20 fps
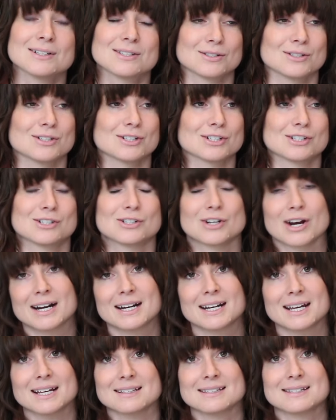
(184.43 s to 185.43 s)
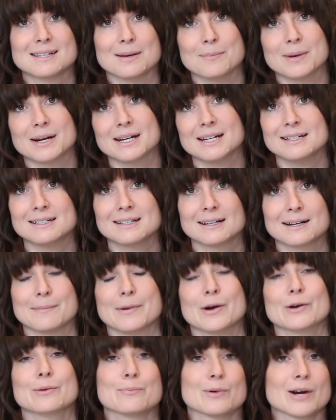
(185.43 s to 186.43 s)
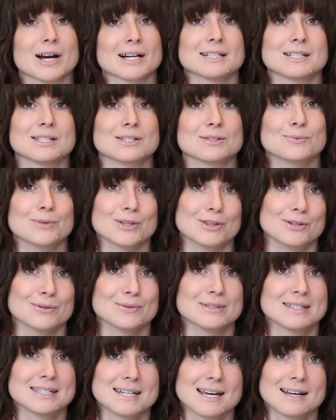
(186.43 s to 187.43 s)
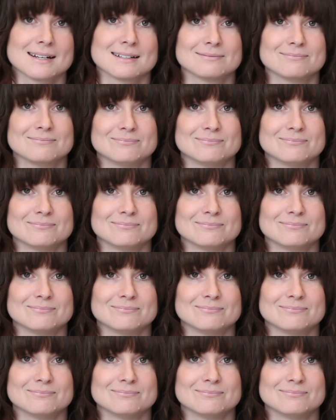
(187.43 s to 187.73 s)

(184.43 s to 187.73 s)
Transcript: so just try to get somebody to come out and practice with you instead.